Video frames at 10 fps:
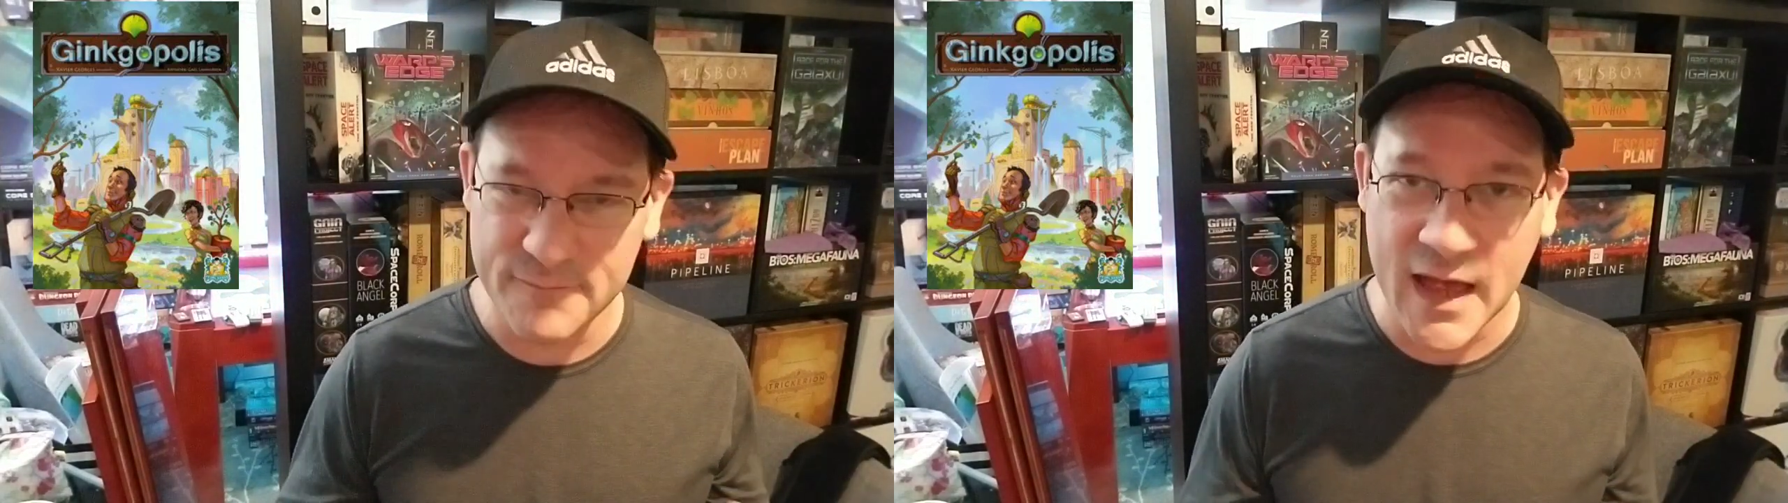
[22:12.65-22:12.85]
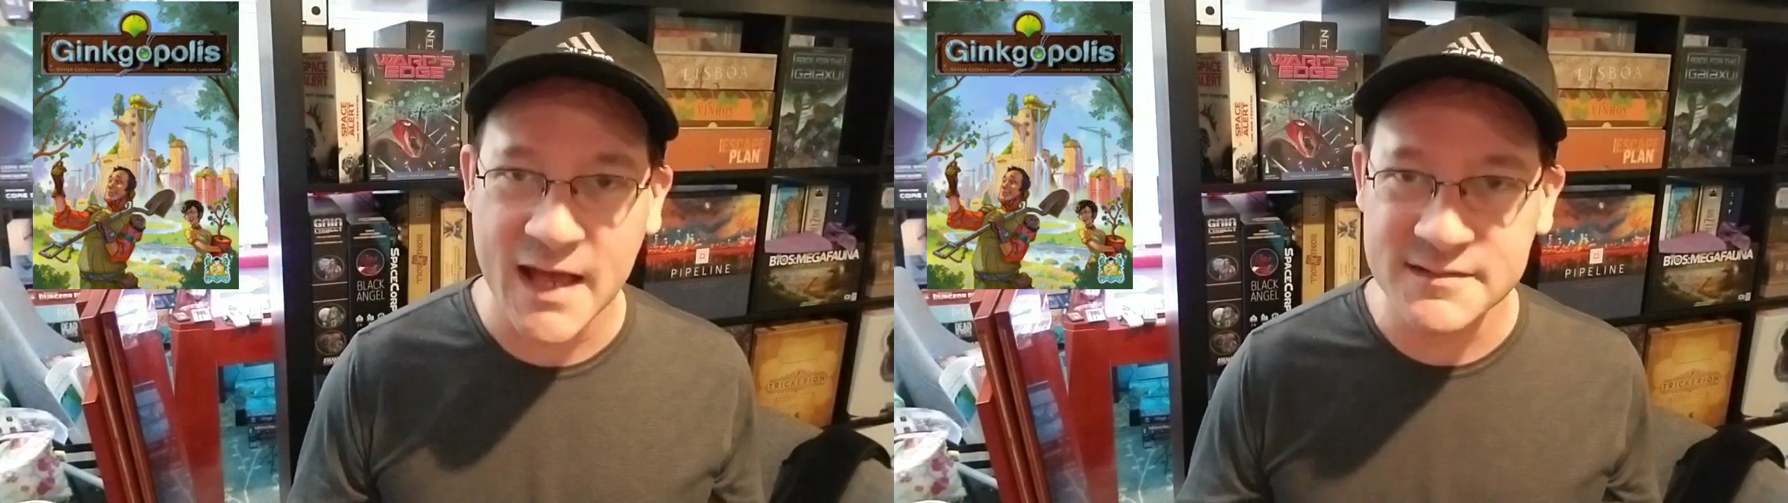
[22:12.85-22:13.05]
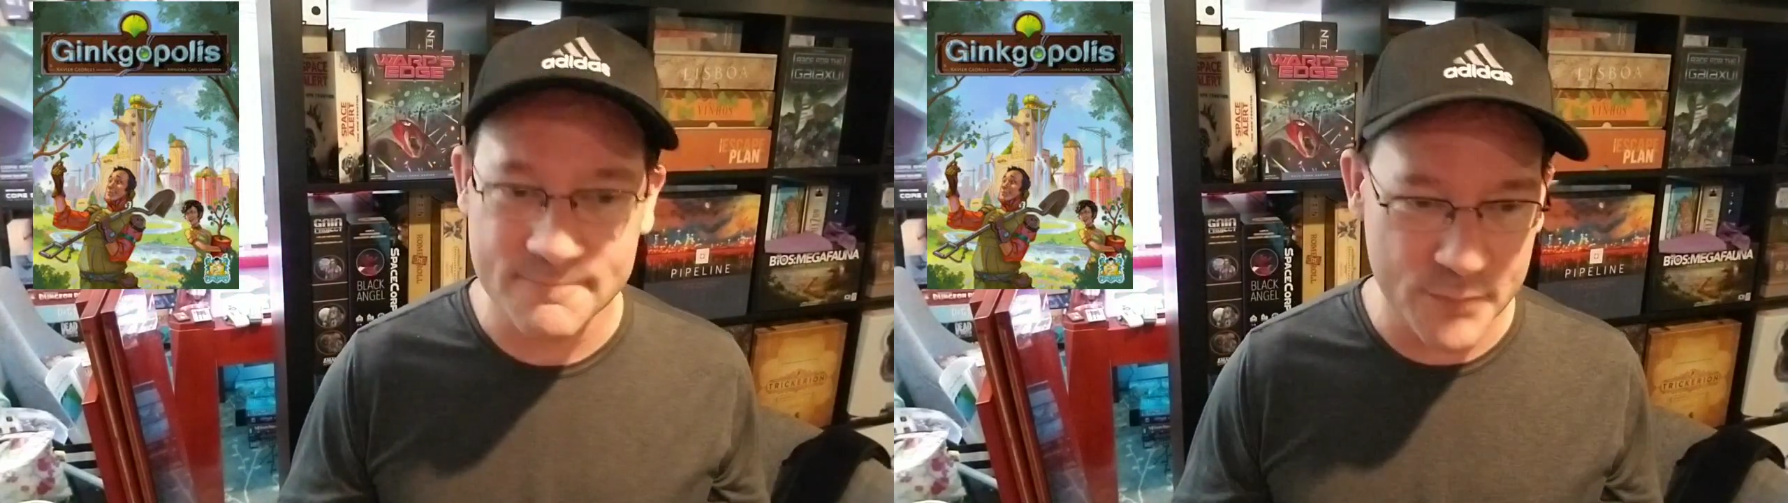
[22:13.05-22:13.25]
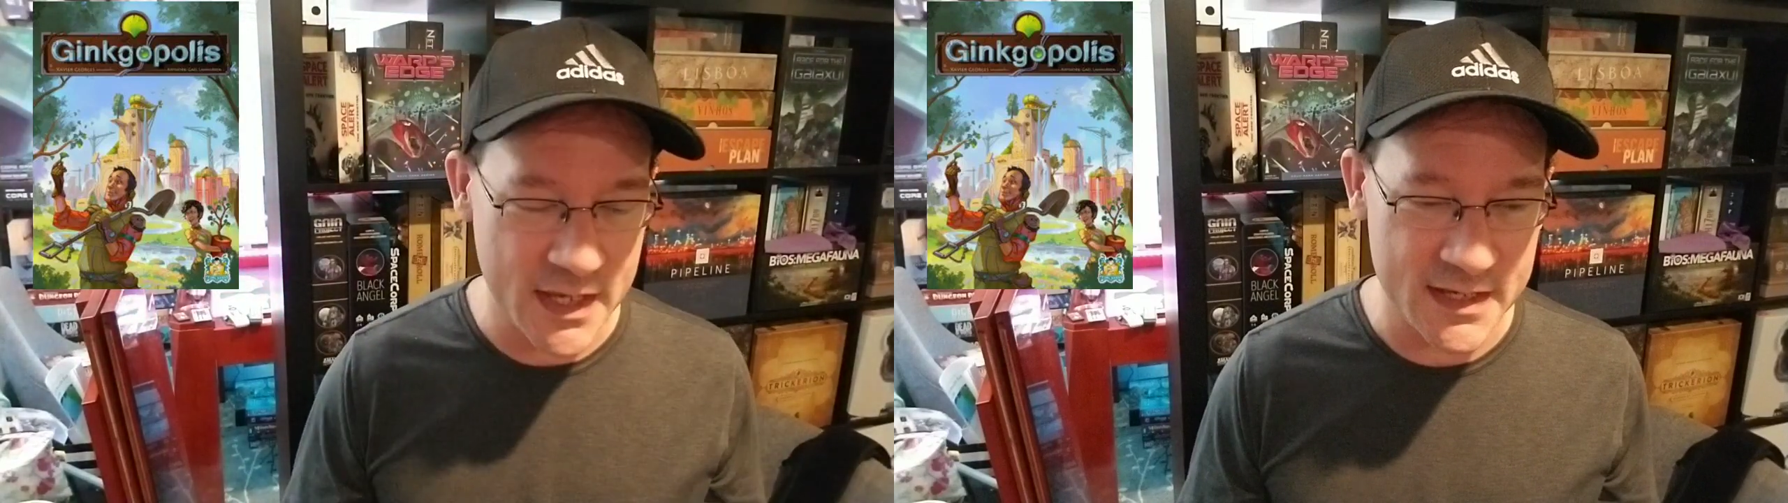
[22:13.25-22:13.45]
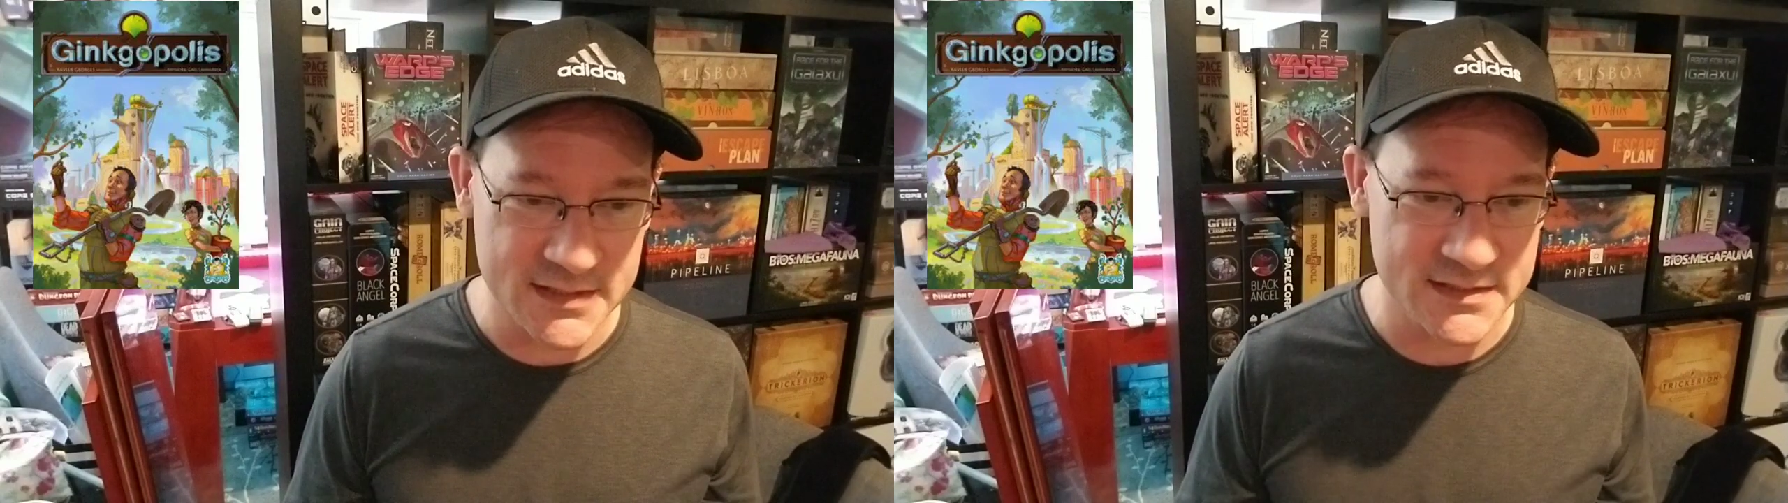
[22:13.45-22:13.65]

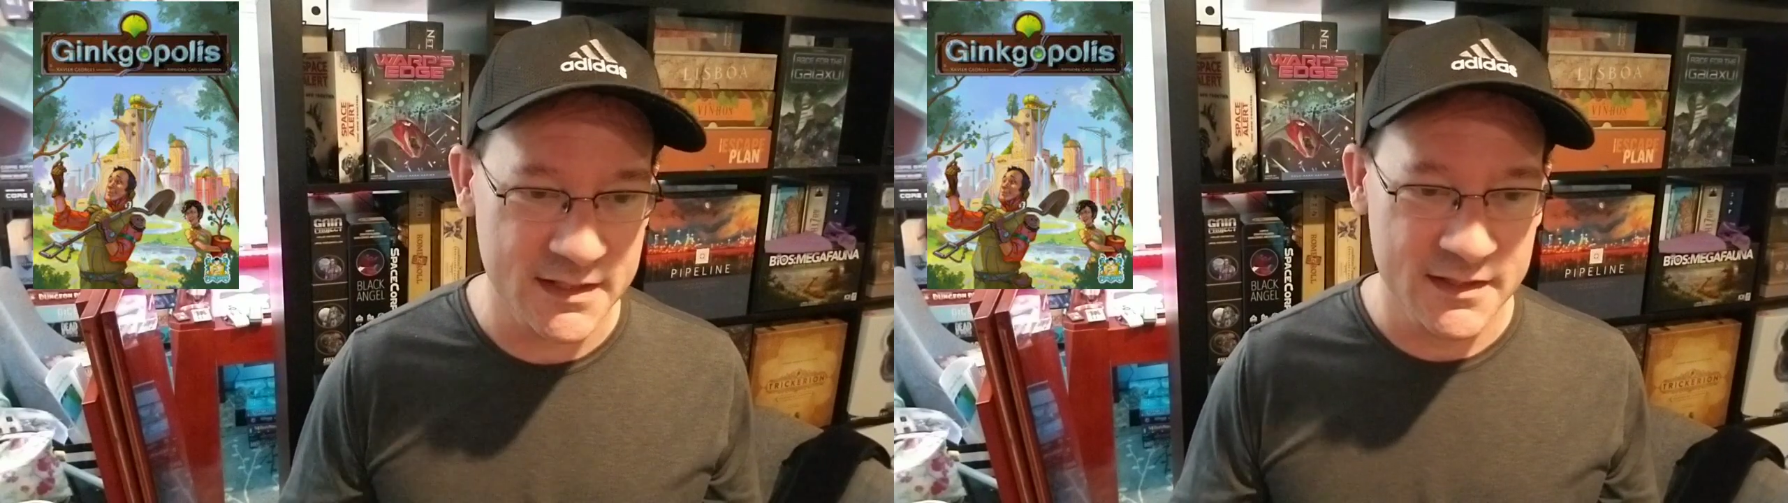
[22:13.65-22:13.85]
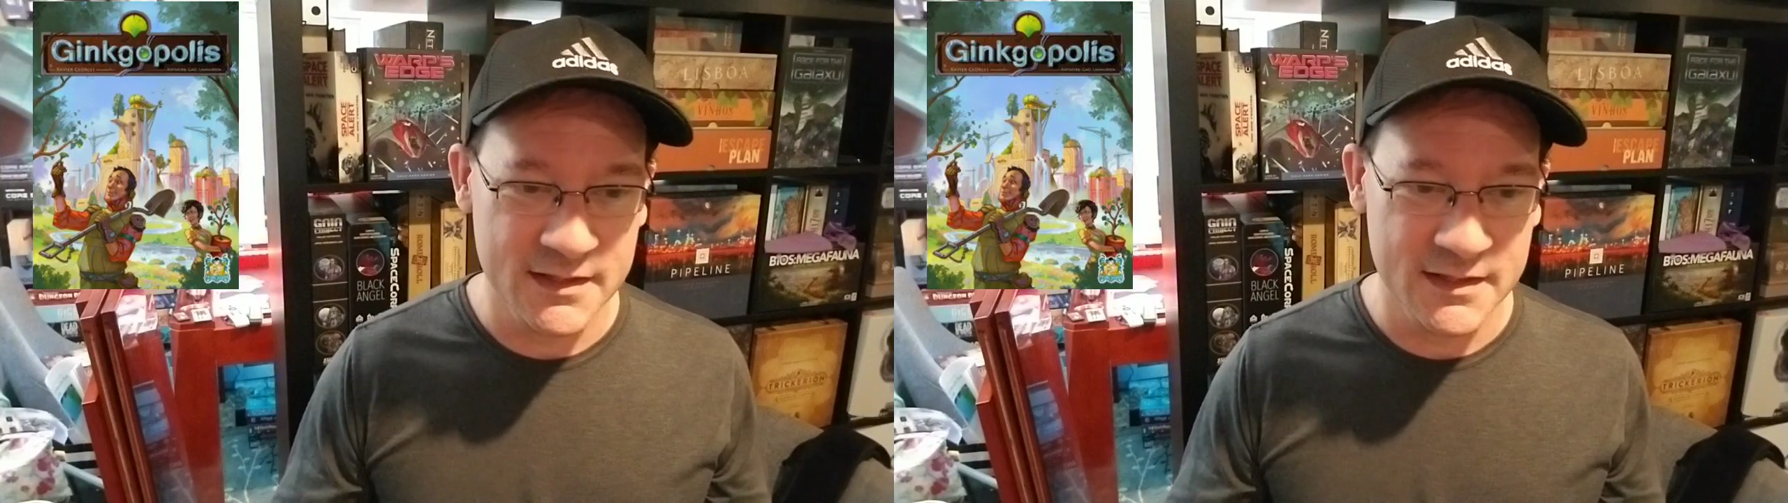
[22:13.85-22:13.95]
fast-paced,